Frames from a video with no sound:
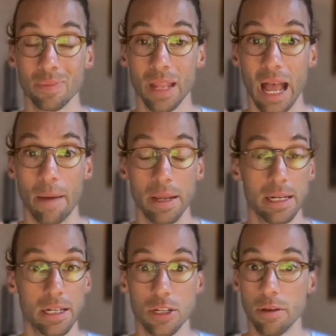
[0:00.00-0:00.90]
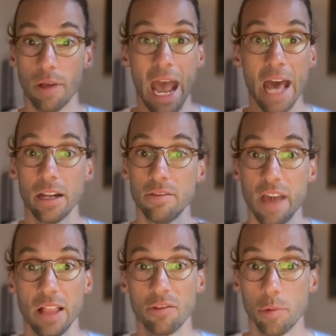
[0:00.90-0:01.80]
I mean, the added
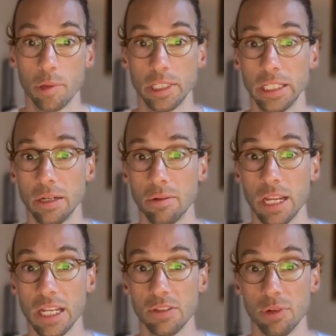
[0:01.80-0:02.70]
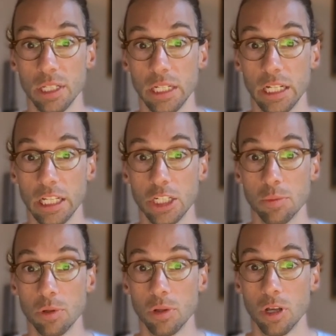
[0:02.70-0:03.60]
value for probability theory is really
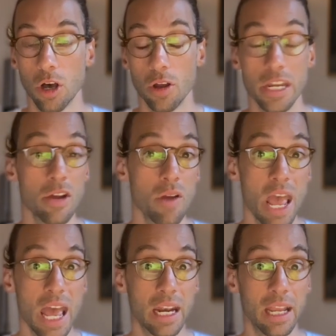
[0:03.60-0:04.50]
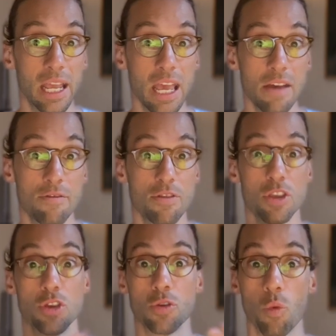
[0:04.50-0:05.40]
negligible. On the other hand, if
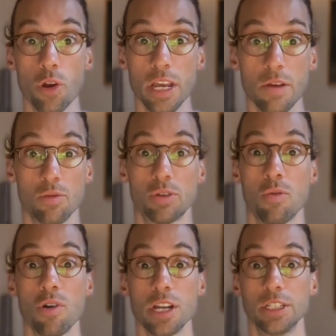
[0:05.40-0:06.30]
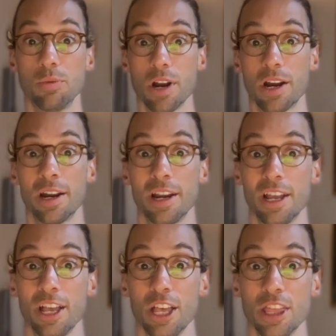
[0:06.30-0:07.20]
you're working with quantities where
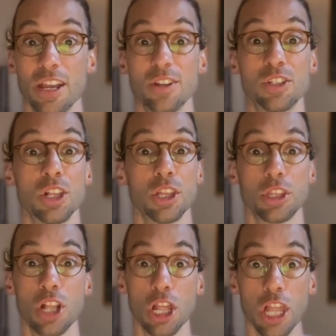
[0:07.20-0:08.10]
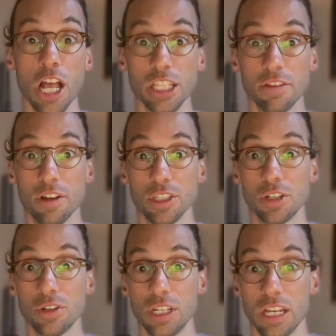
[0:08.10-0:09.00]
there's lots of
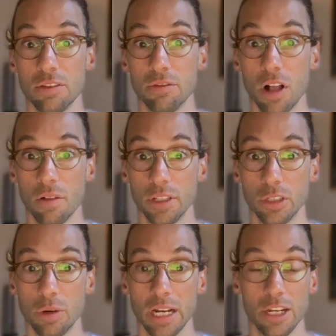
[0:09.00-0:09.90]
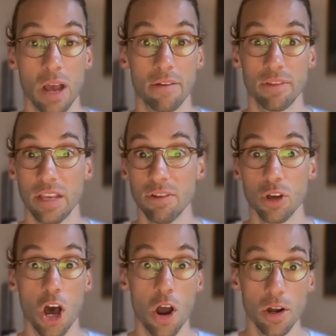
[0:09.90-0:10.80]
uncertainty involved into it, and you have even
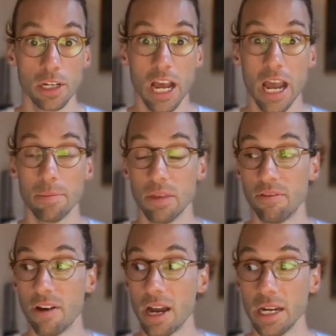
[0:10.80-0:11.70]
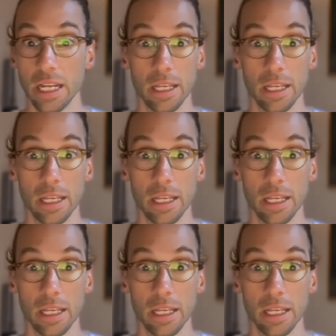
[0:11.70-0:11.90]
a hard time defining